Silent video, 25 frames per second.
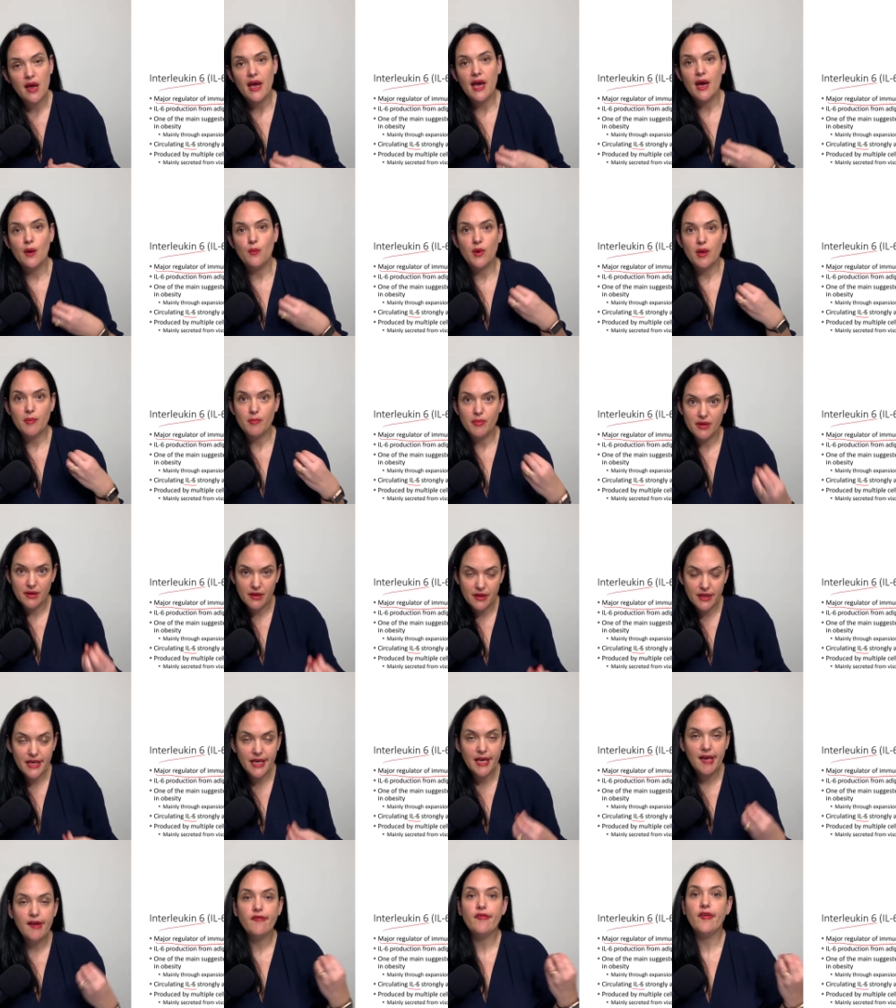And we
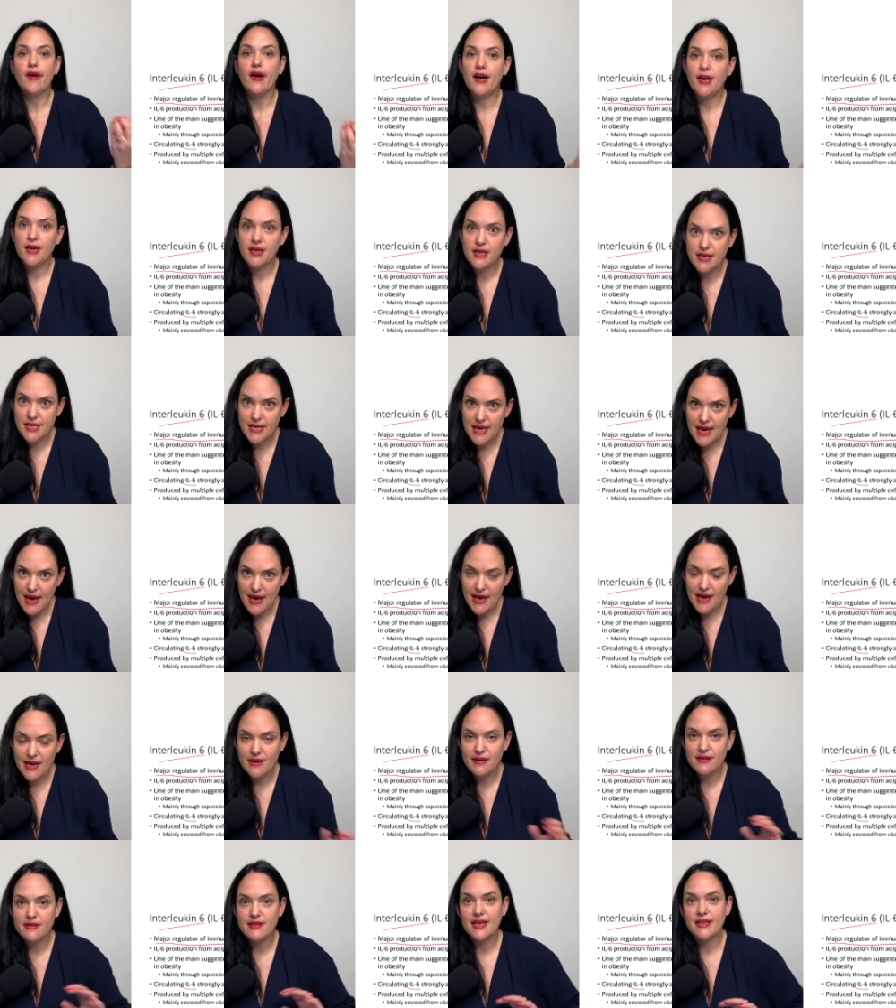believe,
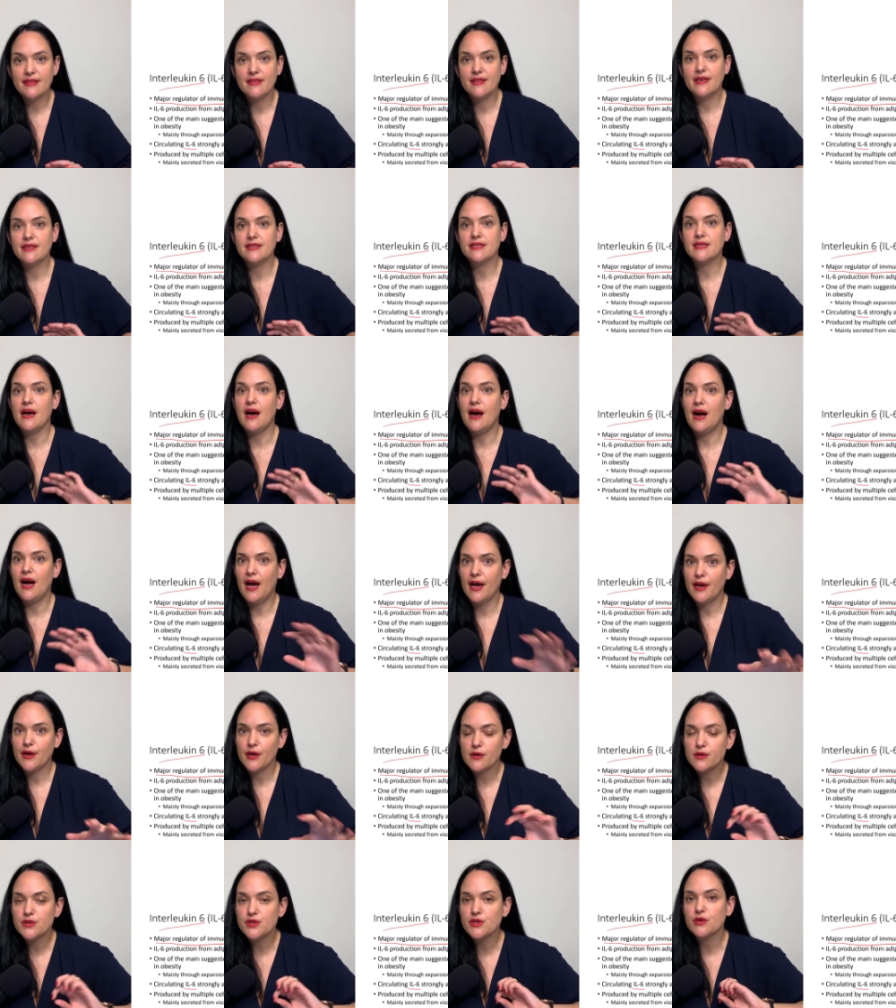again, that this
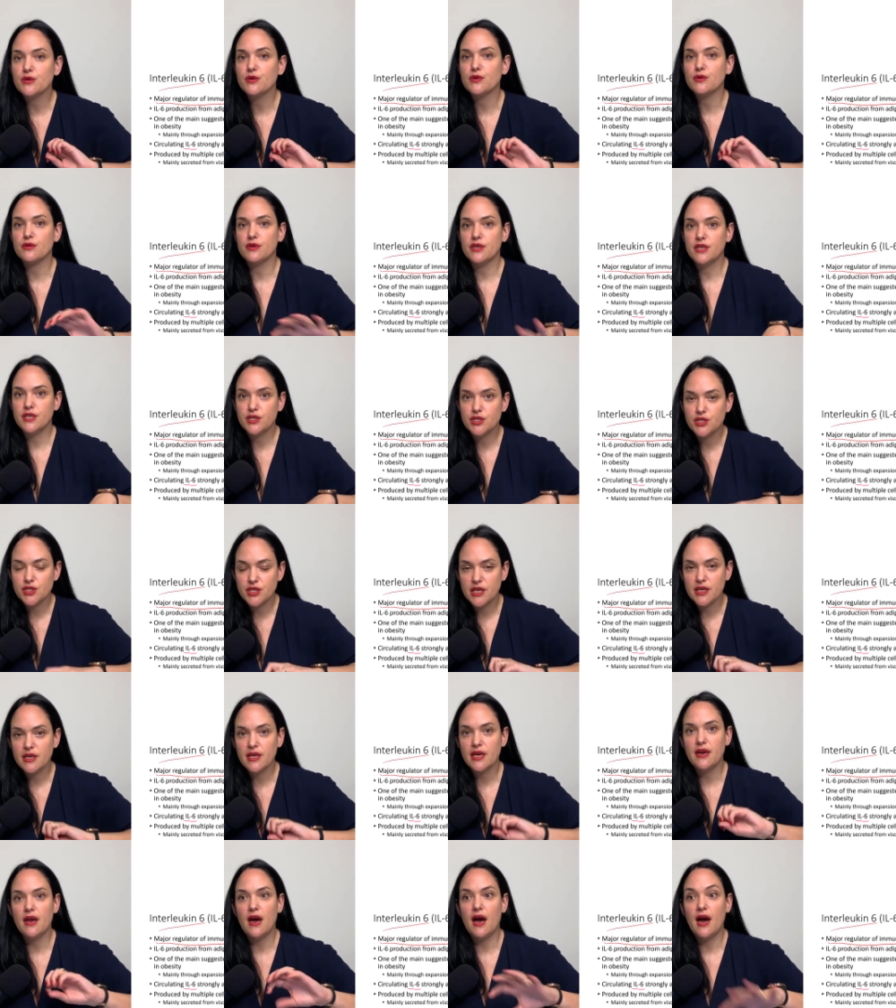higher
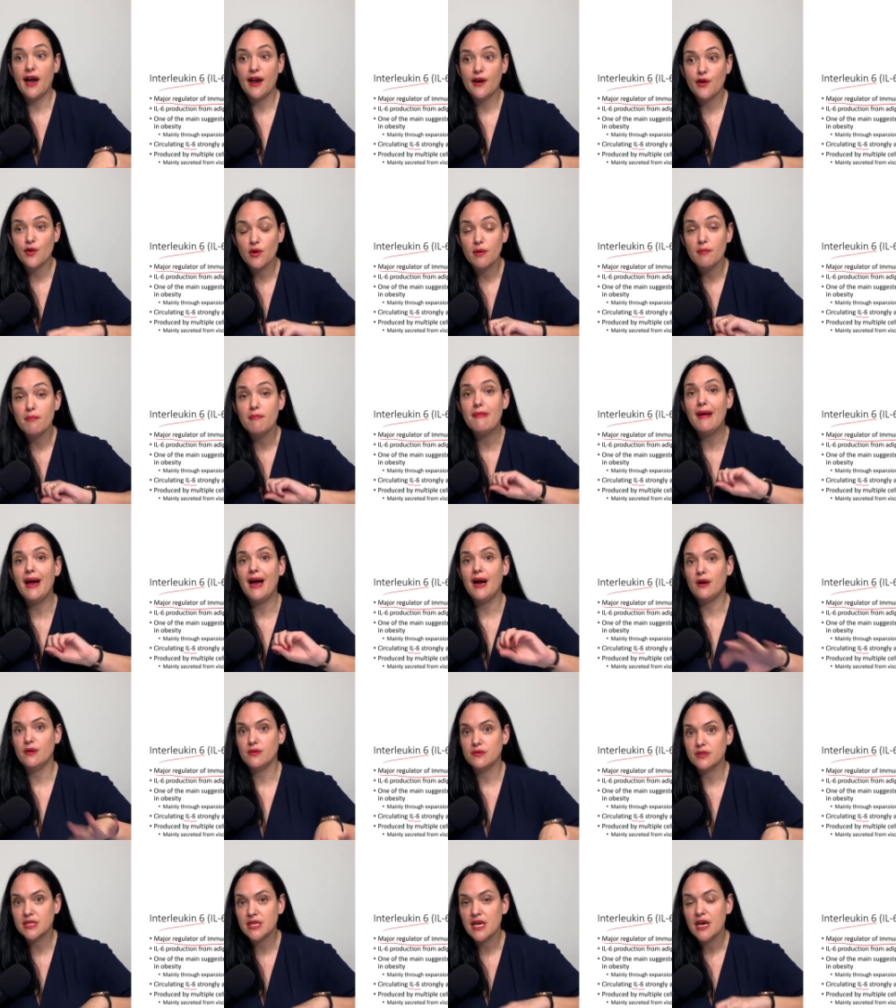secretion and higher
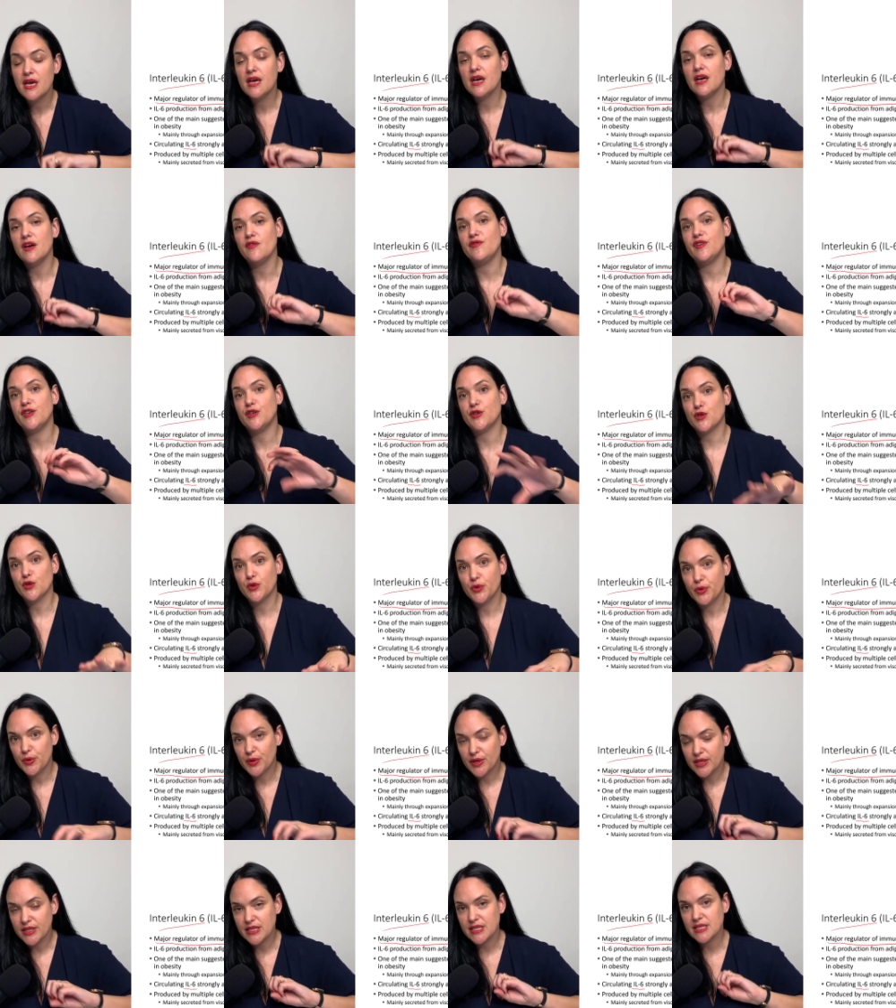amounts of
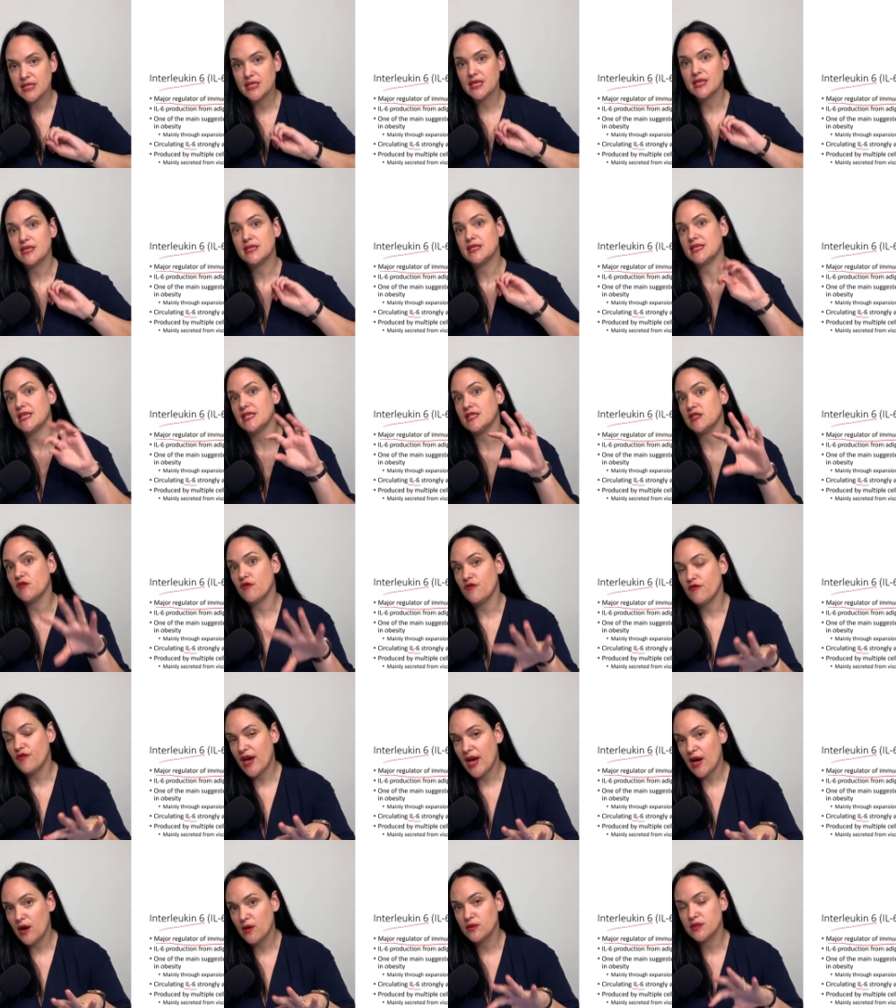interleukin 6 that's
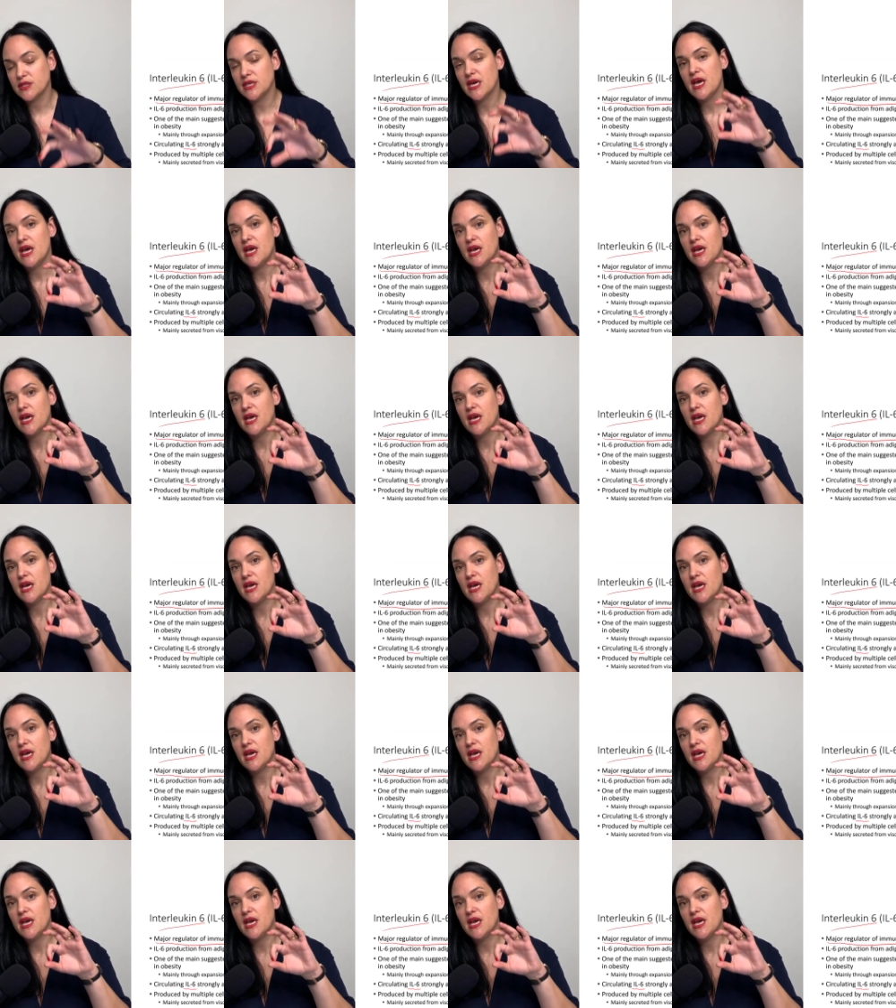found